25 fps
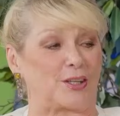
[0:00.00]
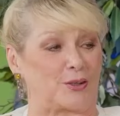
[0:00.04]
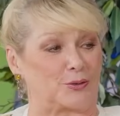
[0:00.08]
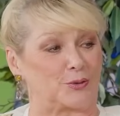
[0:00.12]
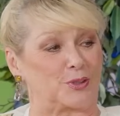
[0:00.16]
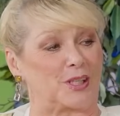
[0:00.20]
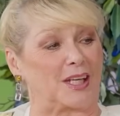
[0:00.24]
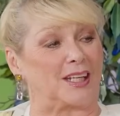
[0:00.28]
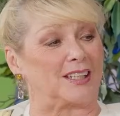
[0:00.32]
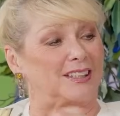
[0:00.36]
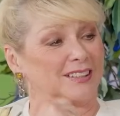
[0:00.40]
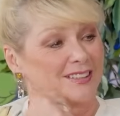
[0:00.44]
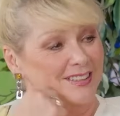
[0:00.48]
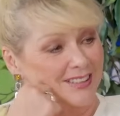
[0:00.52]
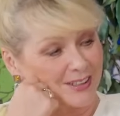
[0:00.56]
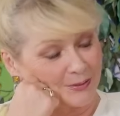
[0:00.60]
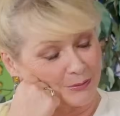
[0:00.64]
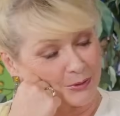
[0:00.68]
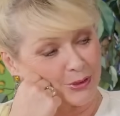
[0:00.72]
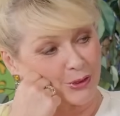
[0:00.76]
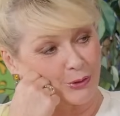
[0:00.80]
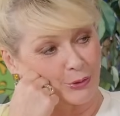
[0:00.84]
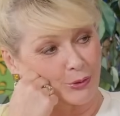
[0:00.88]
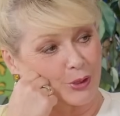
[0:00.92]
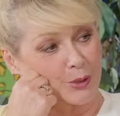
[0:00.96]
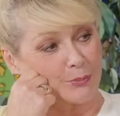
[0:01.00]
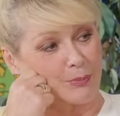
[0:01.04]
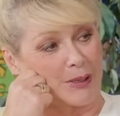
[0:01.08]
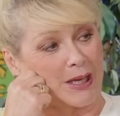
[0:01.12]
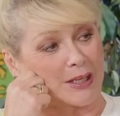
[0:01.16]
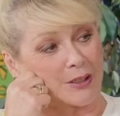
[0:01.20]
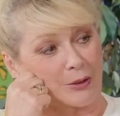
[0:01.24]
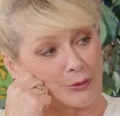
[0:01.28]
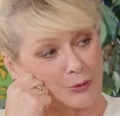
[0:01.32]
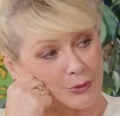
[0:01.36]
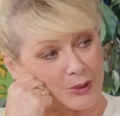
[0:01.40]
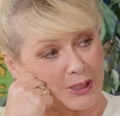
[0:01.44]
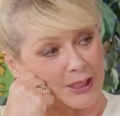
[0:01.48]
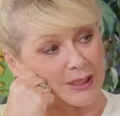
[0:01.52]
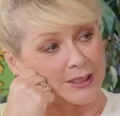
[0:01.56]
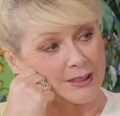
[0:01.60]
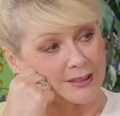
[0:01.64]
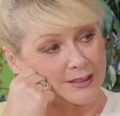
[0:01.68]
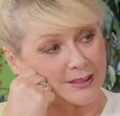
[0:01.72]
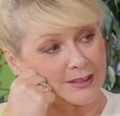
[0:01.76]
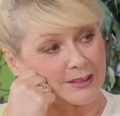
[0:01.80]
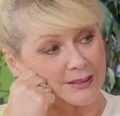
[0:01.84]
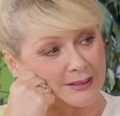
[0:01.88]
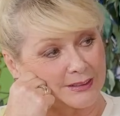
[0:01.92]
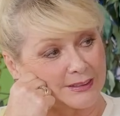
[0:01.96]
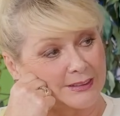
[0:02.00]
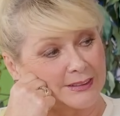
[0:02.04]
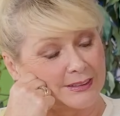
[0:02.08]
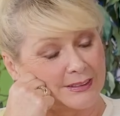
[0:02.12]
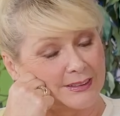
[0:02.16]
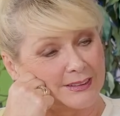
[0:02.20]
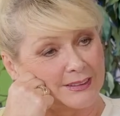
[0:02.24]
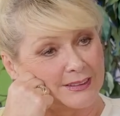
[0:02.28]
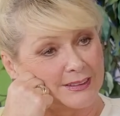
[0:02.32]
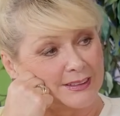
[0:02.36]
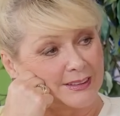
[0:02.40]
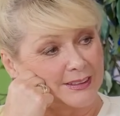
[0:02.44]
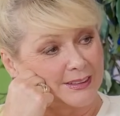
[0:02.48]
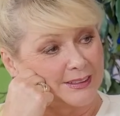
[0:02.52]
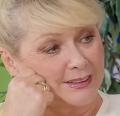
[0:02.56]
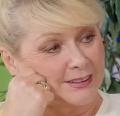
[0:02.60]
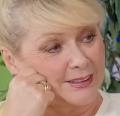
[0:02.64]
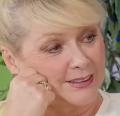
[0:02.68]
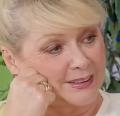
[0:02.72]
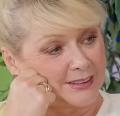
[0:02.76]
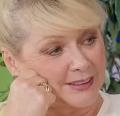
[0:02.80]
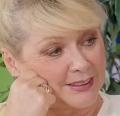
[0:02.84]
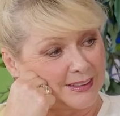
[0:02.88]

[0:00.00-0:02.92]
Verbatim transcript: old days. It was called the bad old days. Mm. But when you go